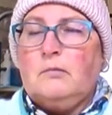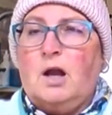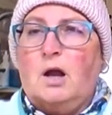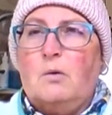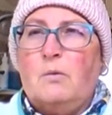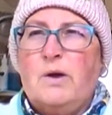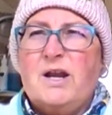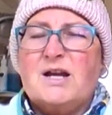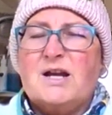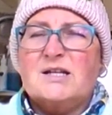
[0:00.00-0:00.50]

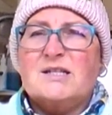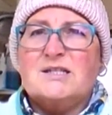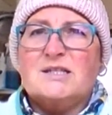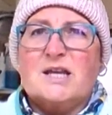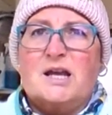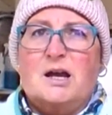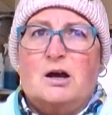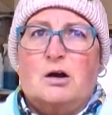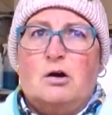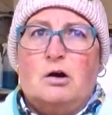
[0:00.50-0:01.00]
When I
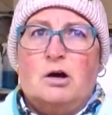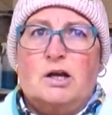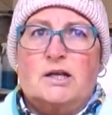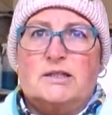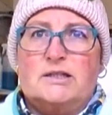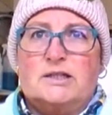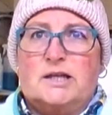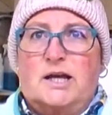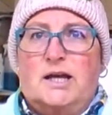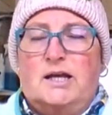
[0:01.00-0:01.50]
say a
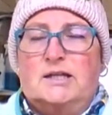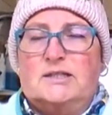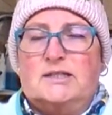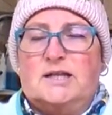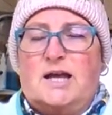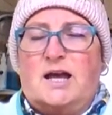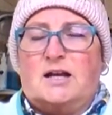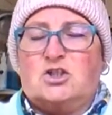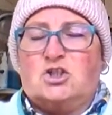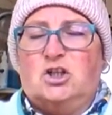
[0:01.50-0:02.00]
holiday, it's
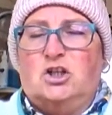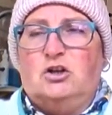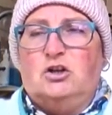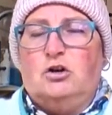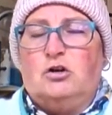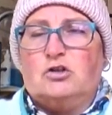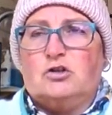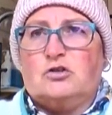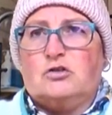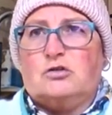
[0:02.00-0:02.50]
actually
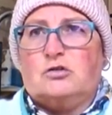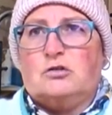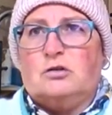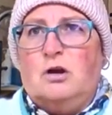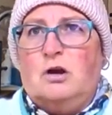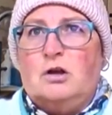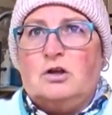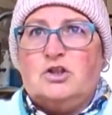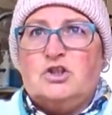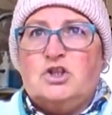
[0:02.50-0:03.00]
not
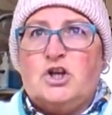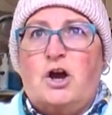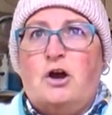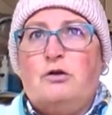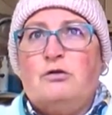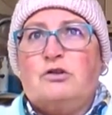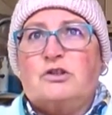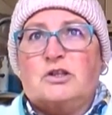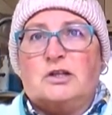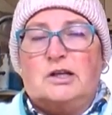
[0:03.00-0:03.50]

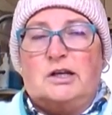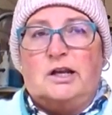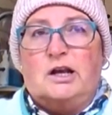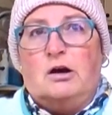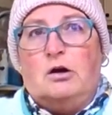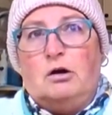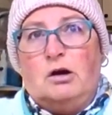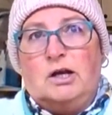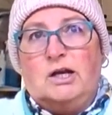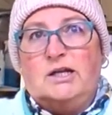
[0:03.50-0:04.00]
totally
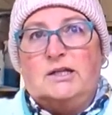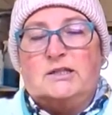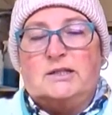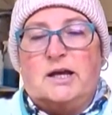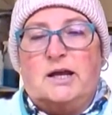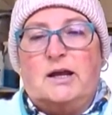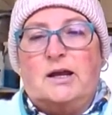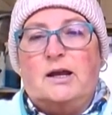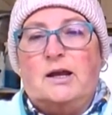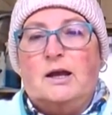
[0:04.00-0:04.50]
a
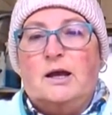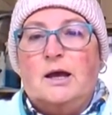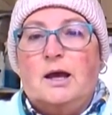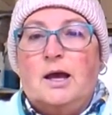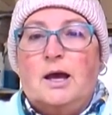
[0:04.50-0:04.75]
holiday,